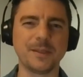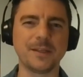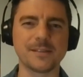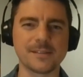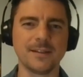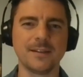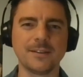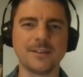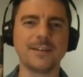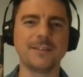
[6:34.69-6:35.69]
because
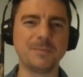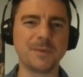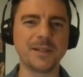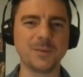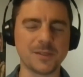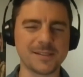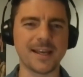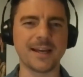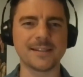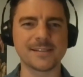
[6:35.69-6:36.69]
not everybody was
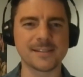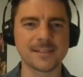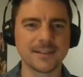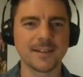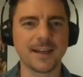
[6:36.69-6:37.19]
as